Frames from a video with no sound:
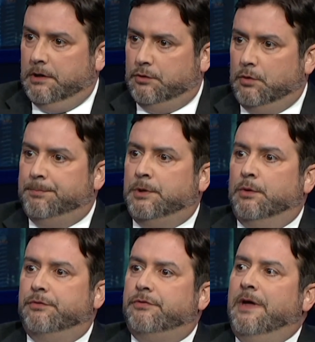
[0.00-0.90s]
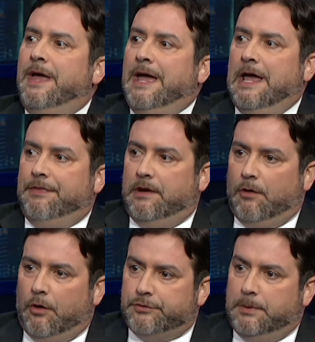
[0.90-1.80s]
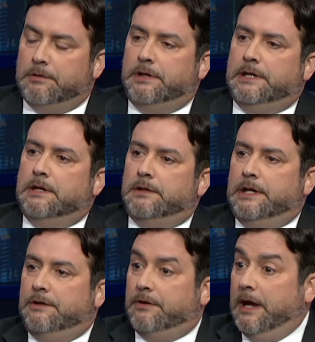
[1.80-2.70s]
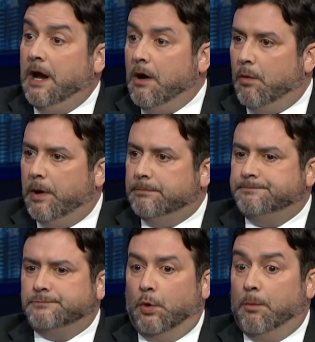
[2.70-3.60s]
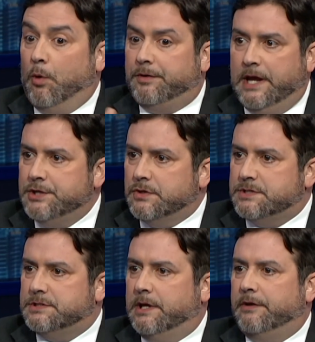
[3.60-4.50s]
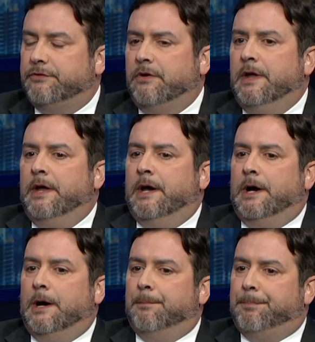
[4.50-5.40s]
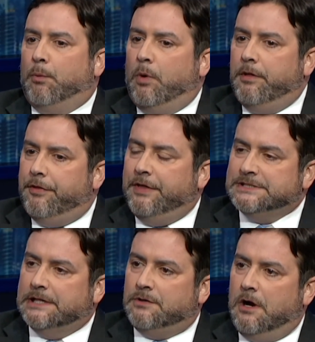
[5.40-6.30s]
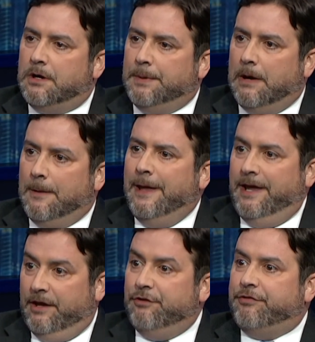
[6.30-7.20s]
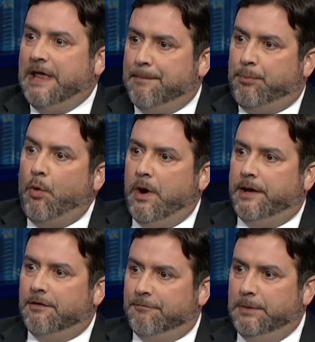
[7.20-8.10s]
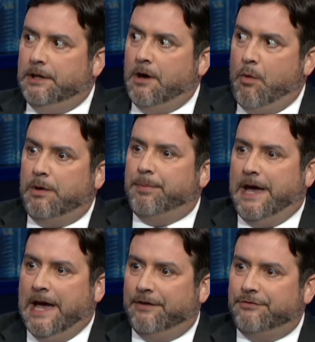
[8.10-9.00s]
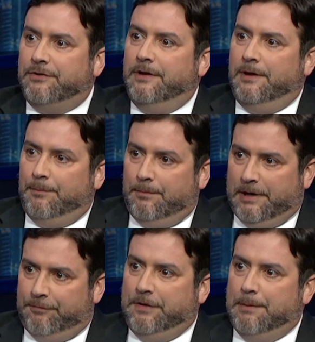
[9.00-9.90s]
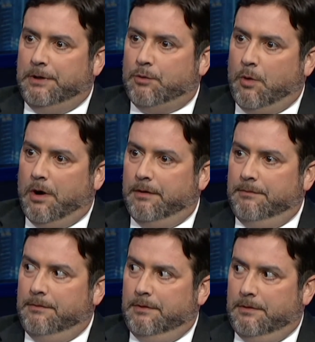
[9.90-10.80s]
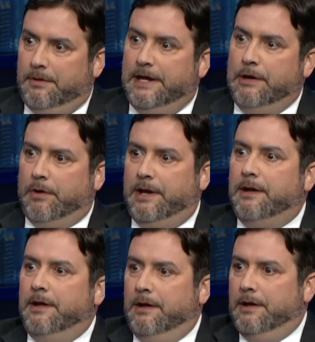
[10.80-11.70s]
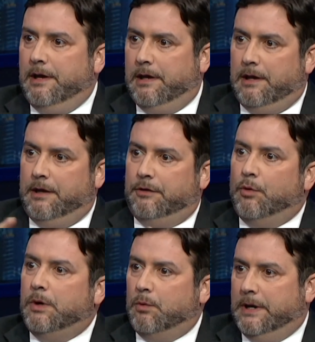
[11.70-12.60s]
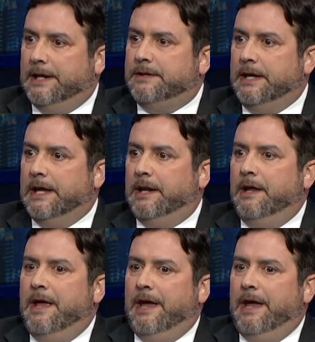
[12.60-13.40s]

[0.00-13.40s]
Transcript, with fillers: into abuse and then ultimately can lead to heroin or more dangerous things. Um, but one of the things I talk about is that point of me going past my family court hearing and, and doing what I did.